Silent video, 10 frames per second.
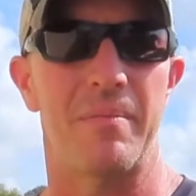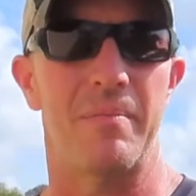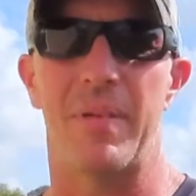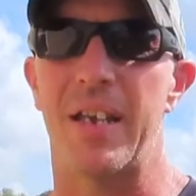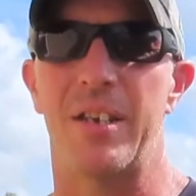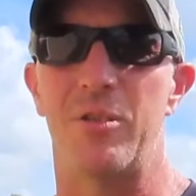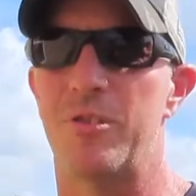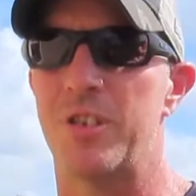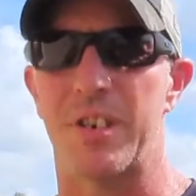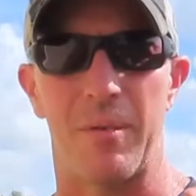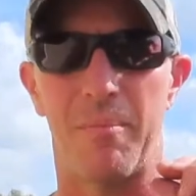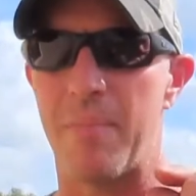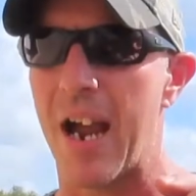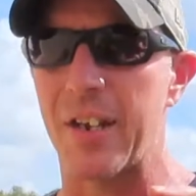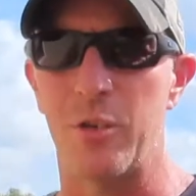use just a
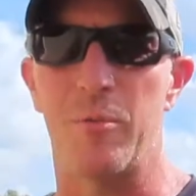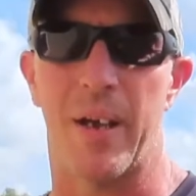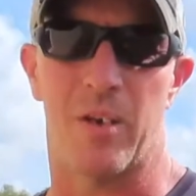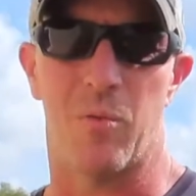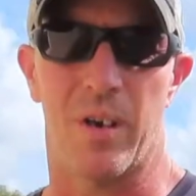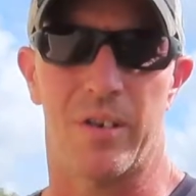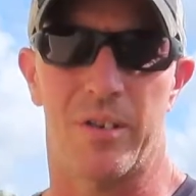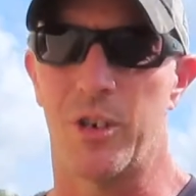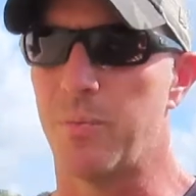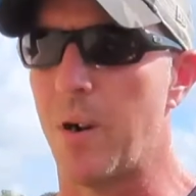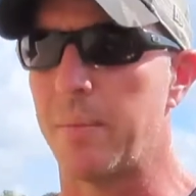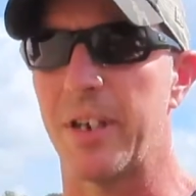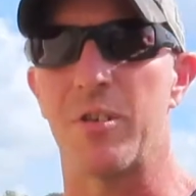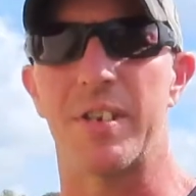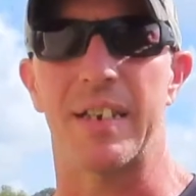minute amount of water. You could probably
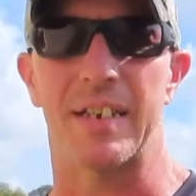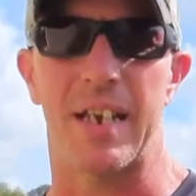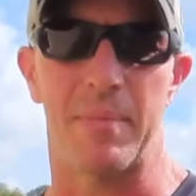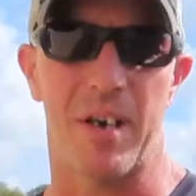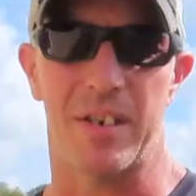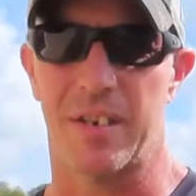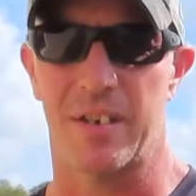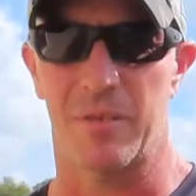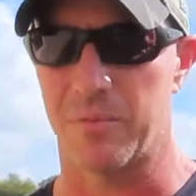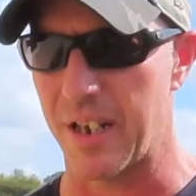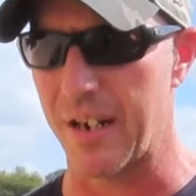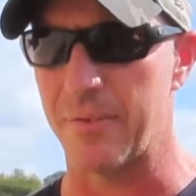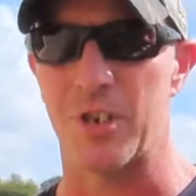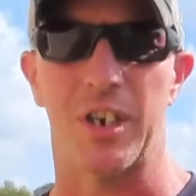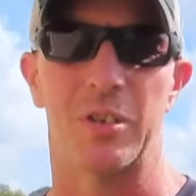go 6-8 months without
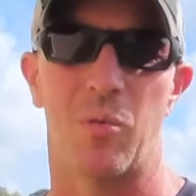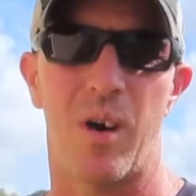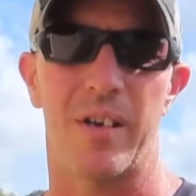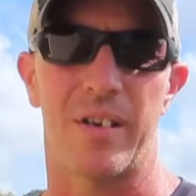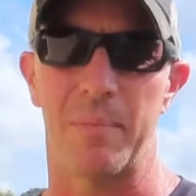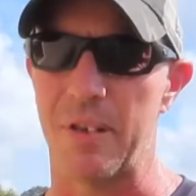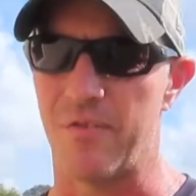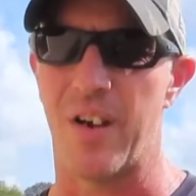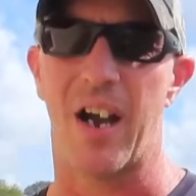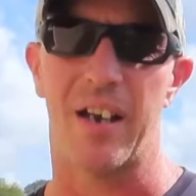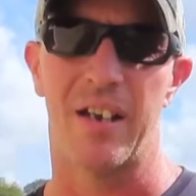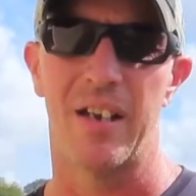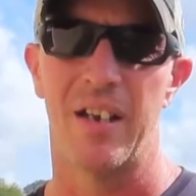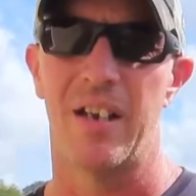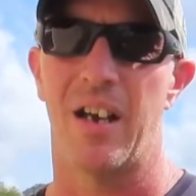ever checking the water and be fine.
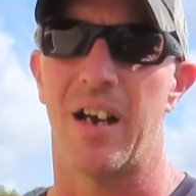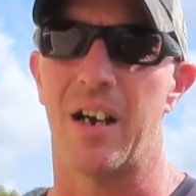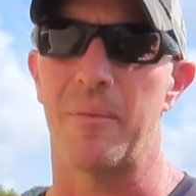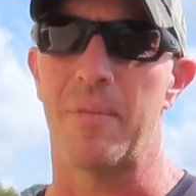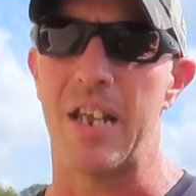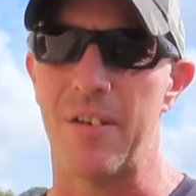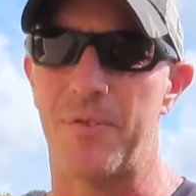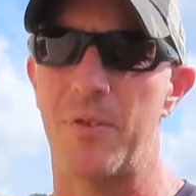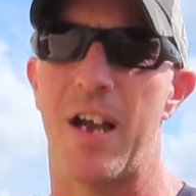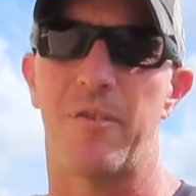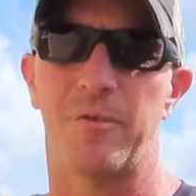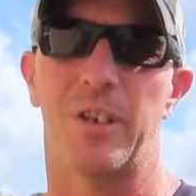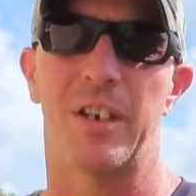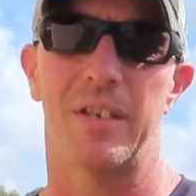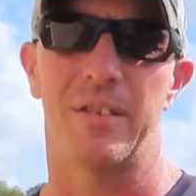If you have
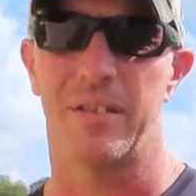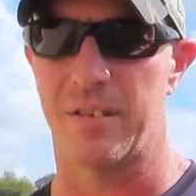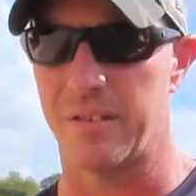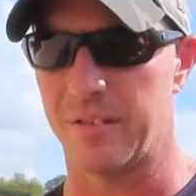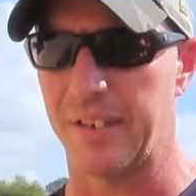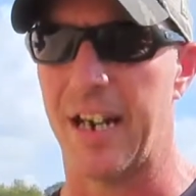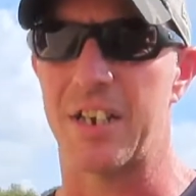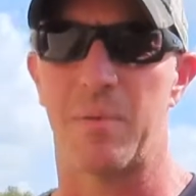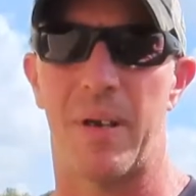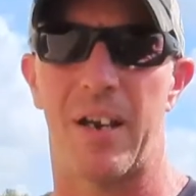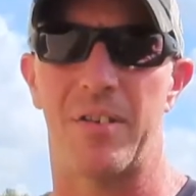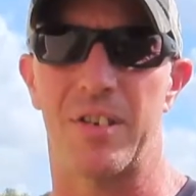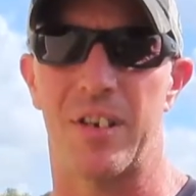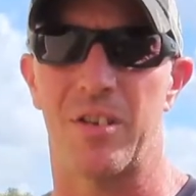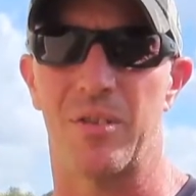flooded lead acid
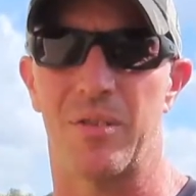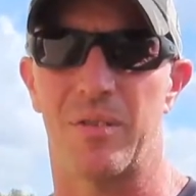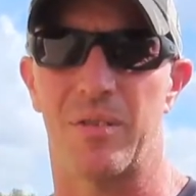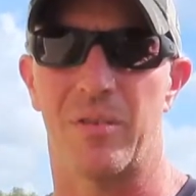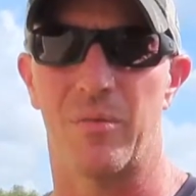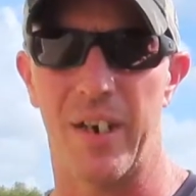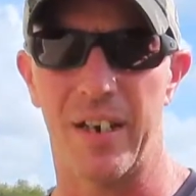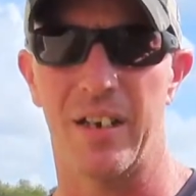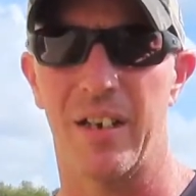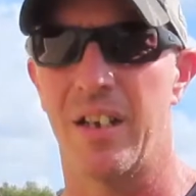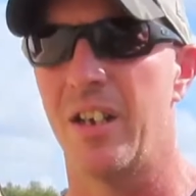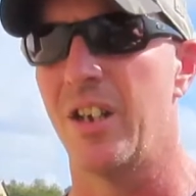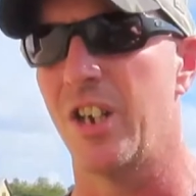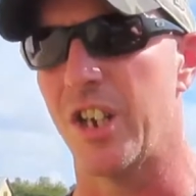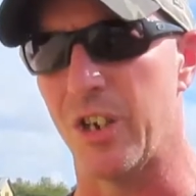batteries in your rig,
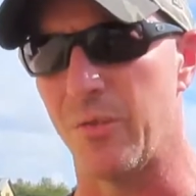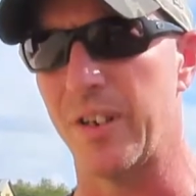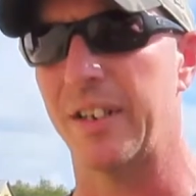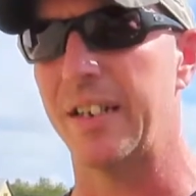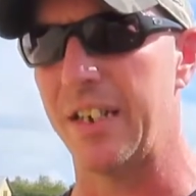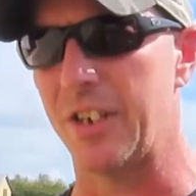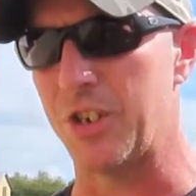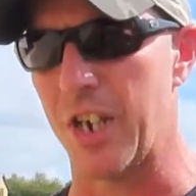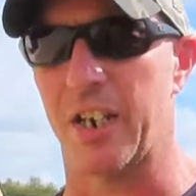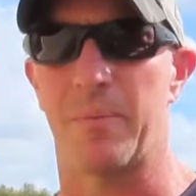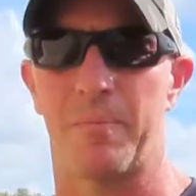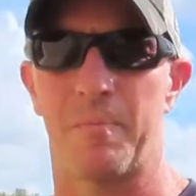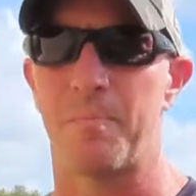you really need to check them